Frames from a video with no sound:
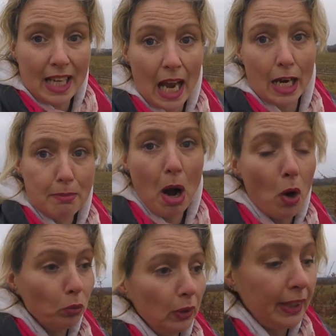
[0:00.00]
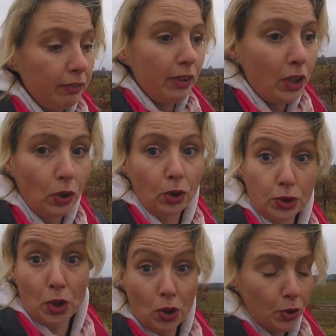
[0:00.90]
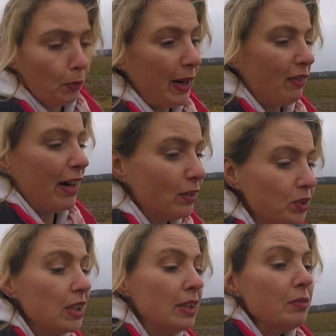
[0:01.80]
time only record all the way around,